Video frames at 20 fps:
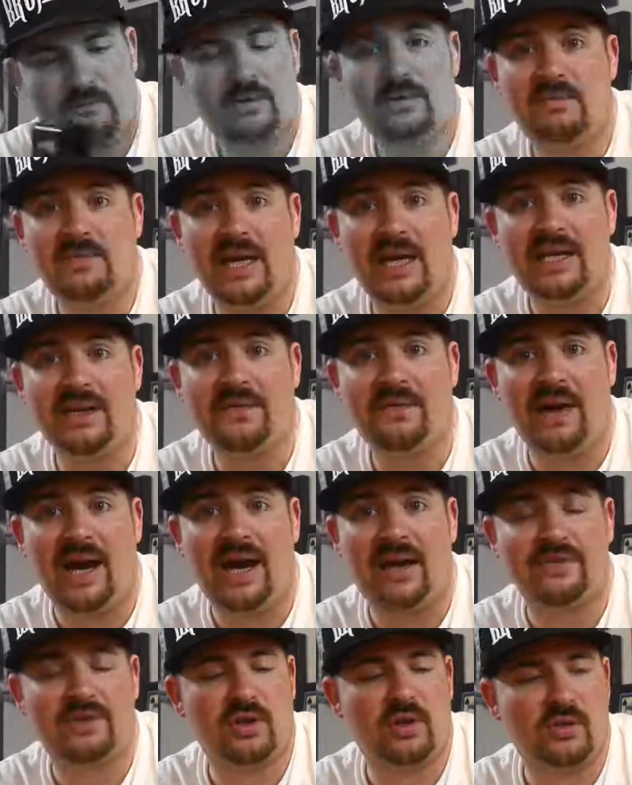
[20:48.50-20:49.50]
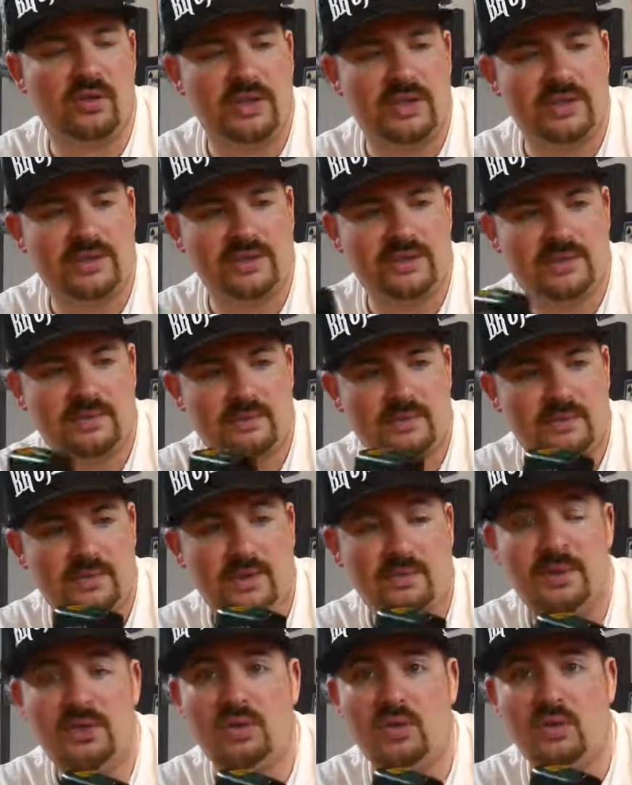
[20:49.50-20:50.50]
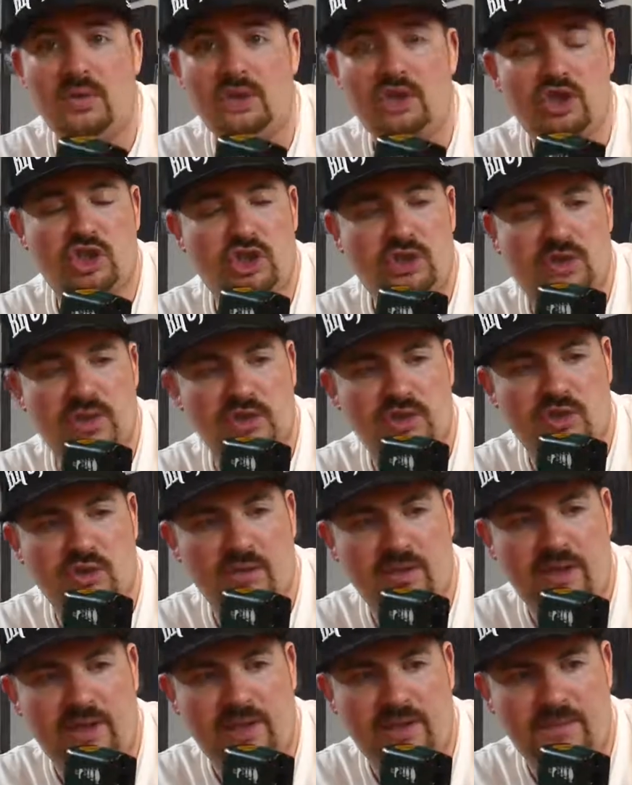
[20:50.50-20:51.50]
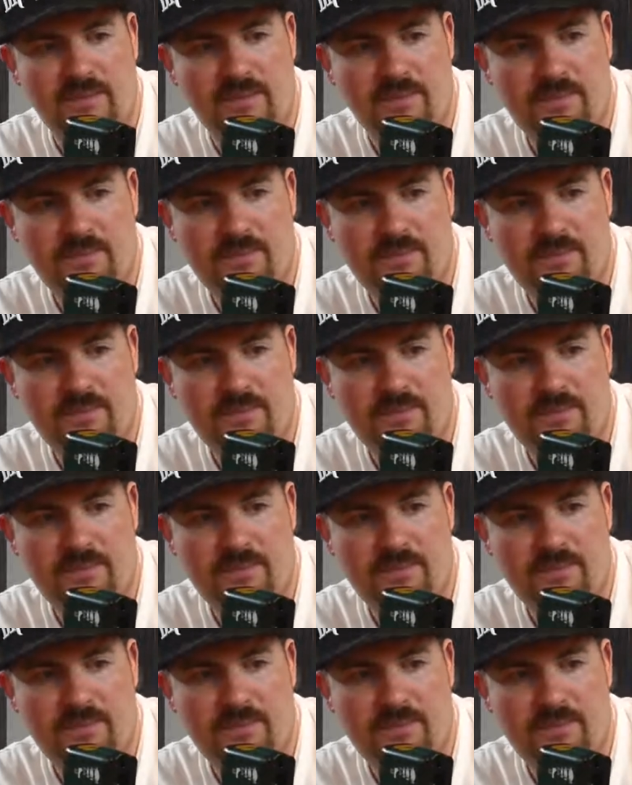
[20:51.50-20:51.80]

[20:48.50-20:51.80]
95 degrees. Let me do the screen.